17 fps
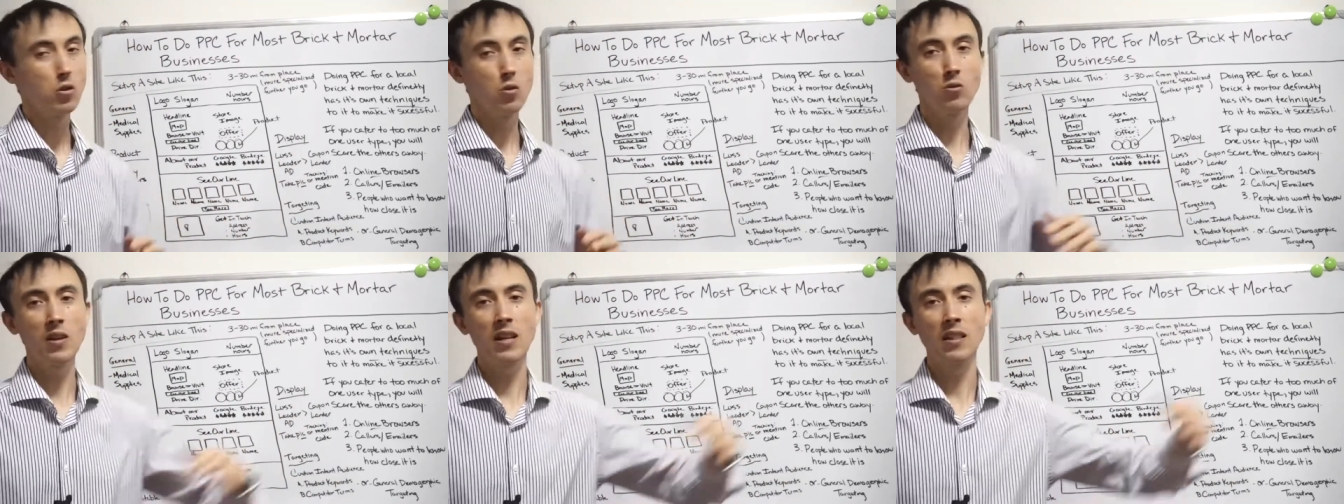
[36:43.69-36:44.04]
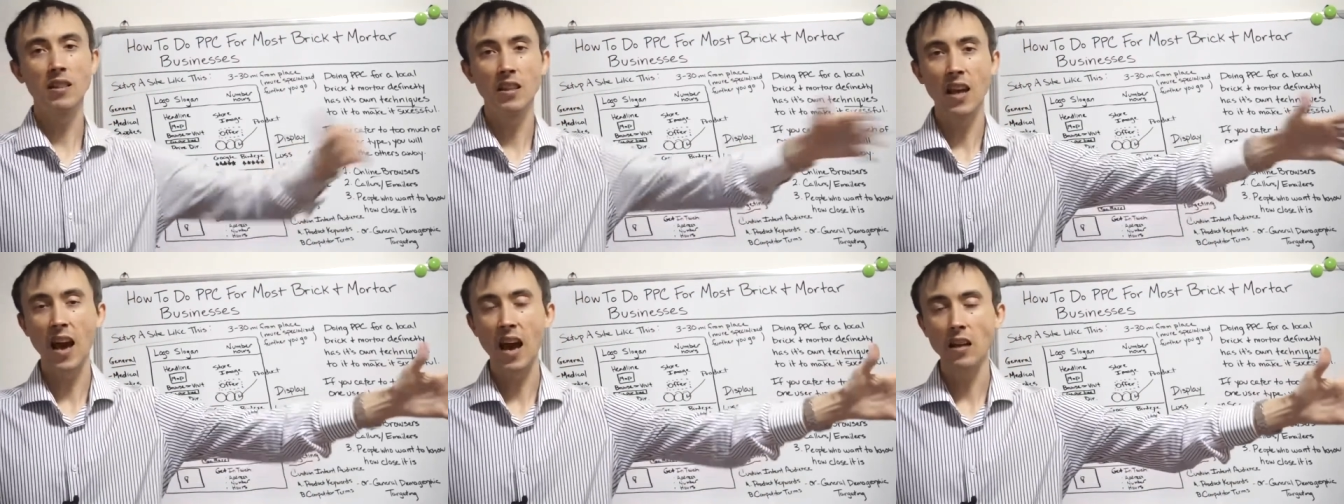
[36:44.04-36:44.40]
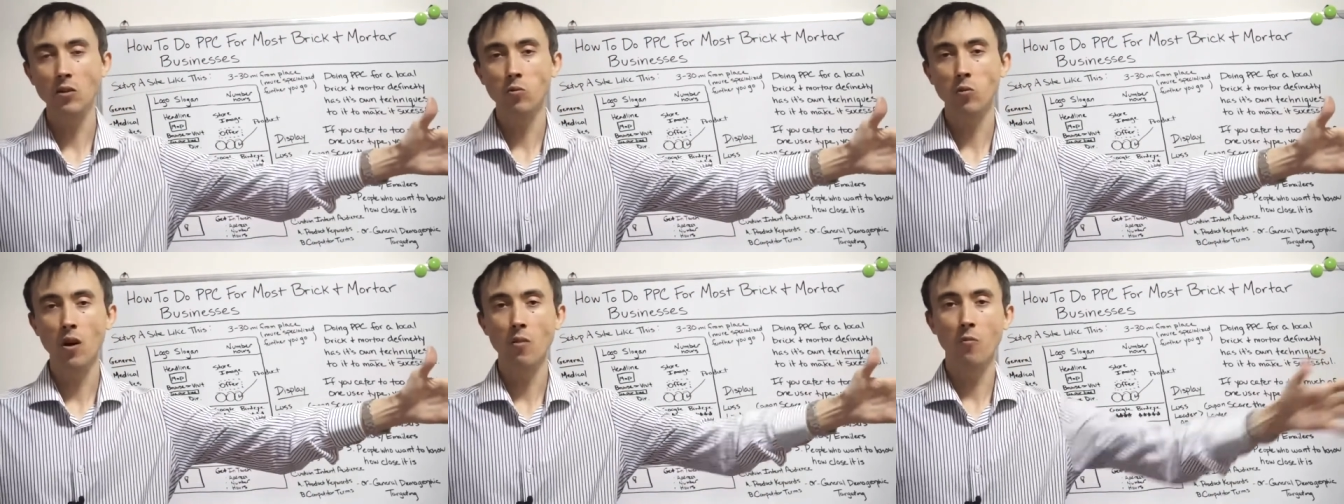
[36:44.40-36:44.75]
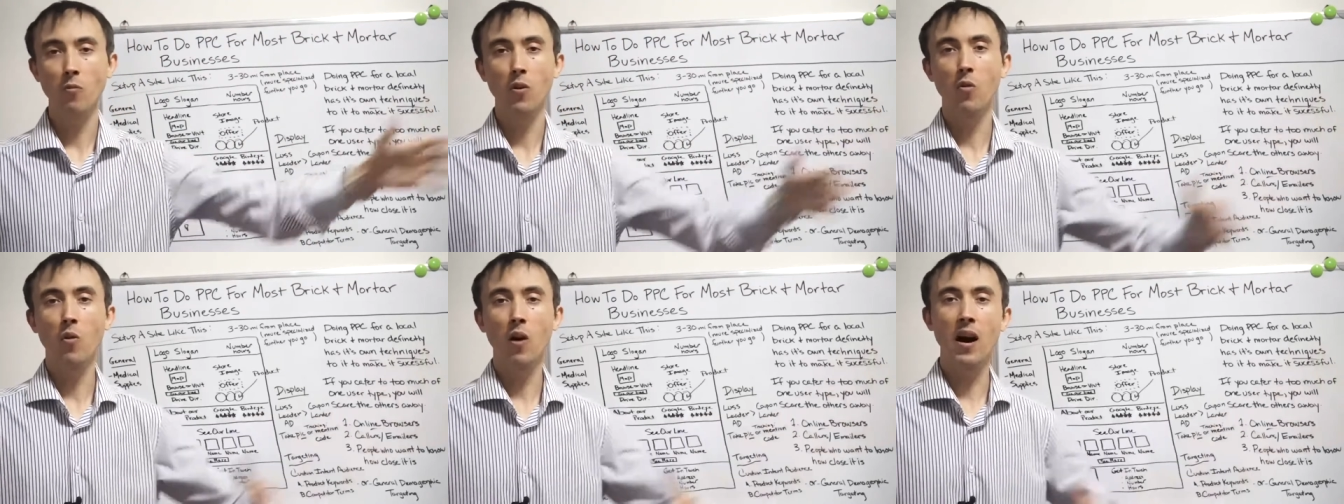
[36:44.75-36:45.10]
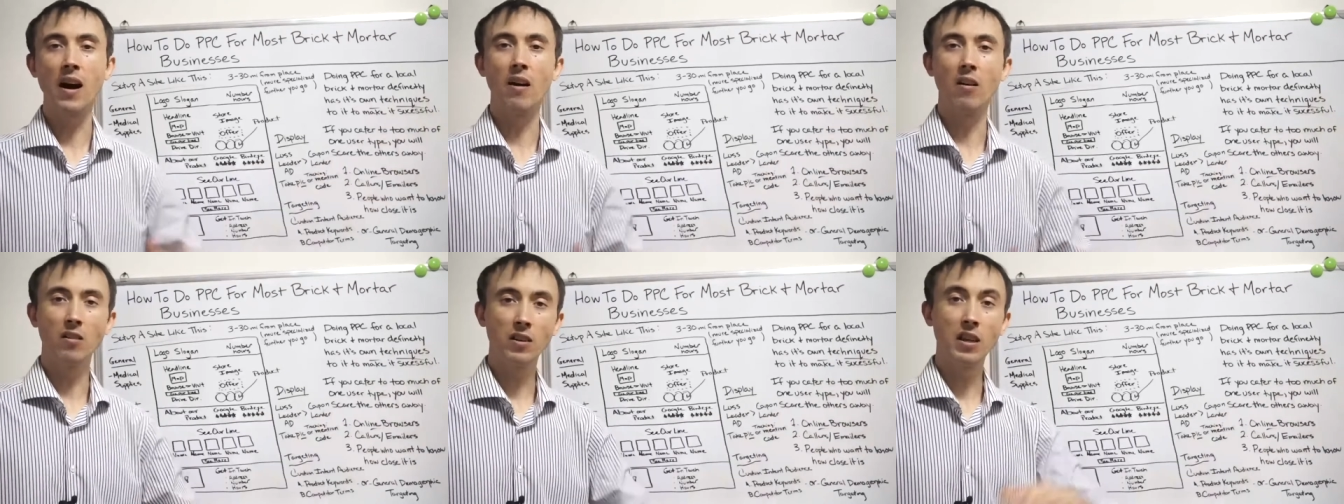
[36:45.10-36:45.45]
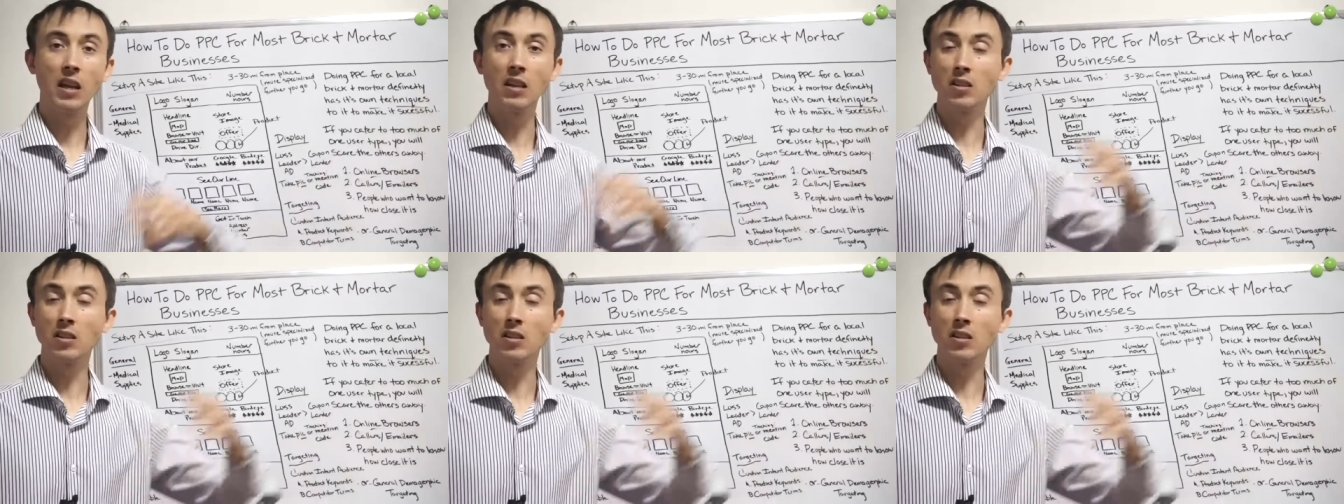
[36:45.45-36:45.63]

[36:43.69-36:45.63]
you let the ads run for a while,